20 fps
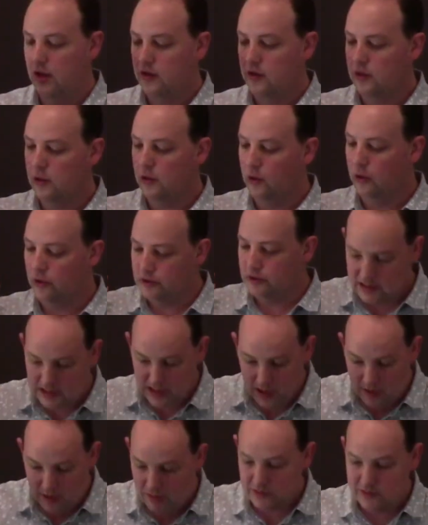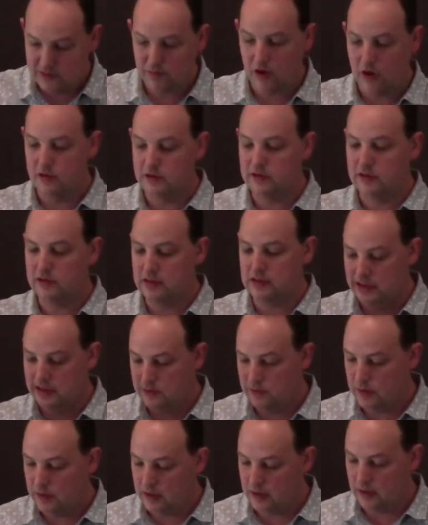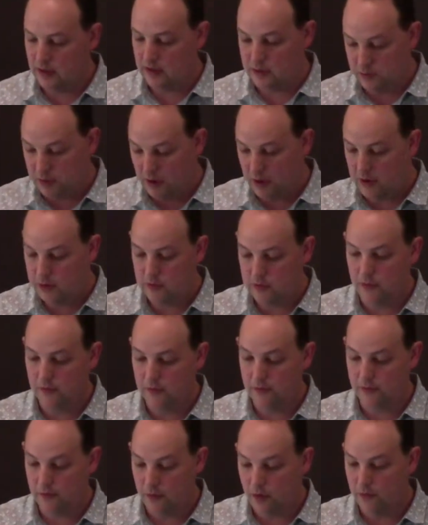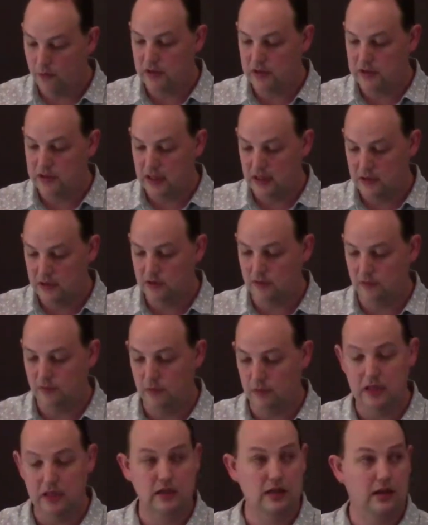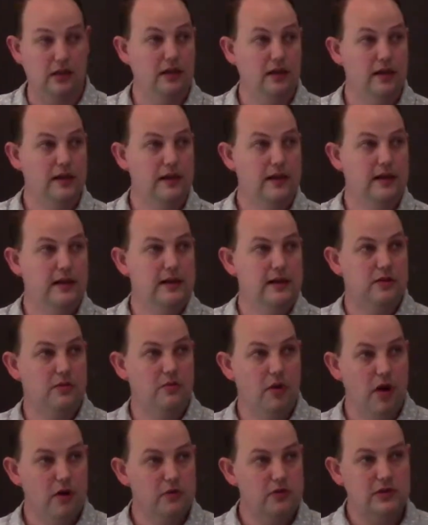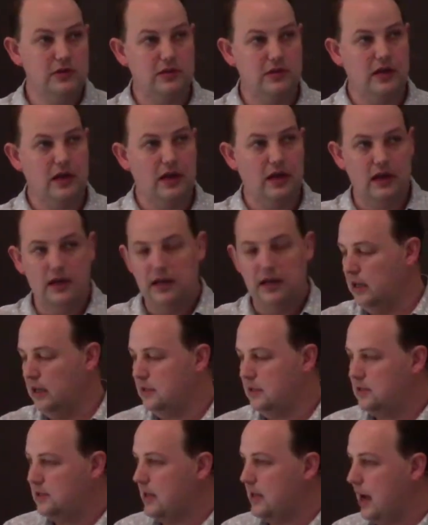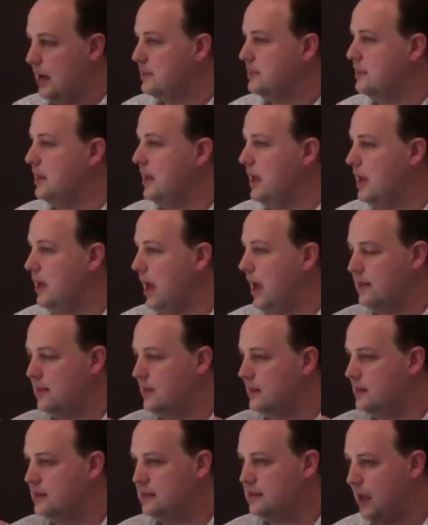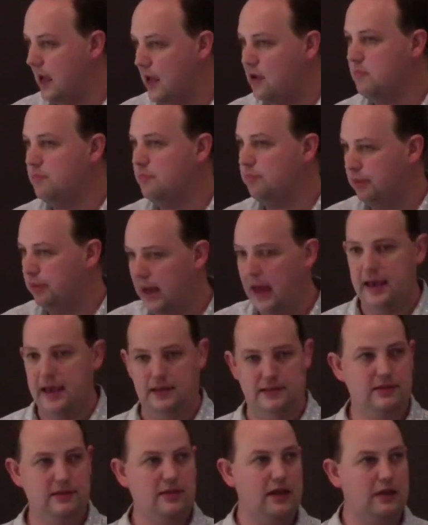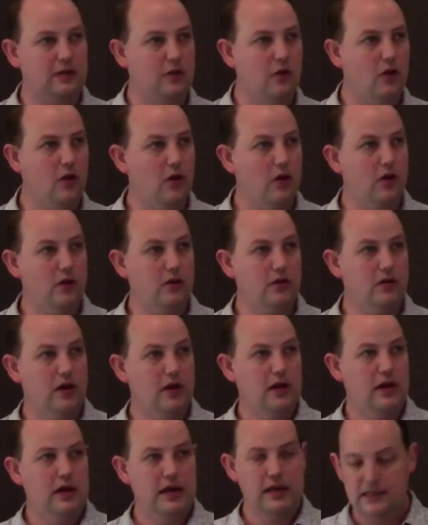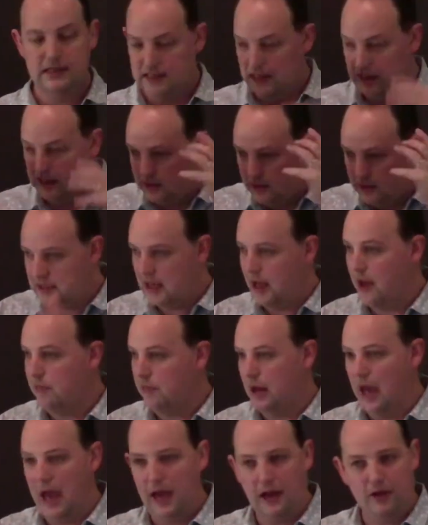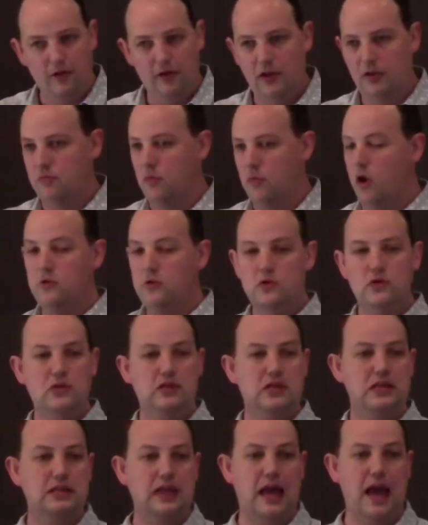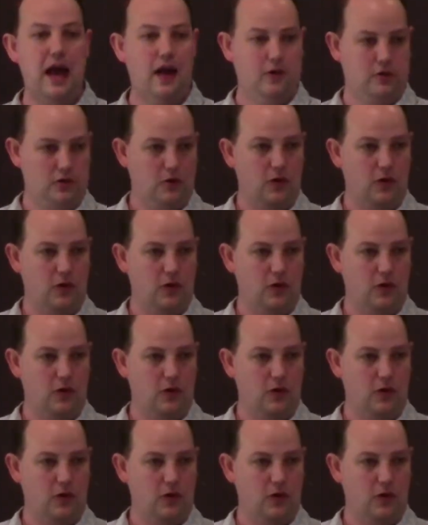The Lord summons Moses and spoke to him from the tent of meeting. So Moses, it starts there at the same place that God is in the tabernacle and Moses is out.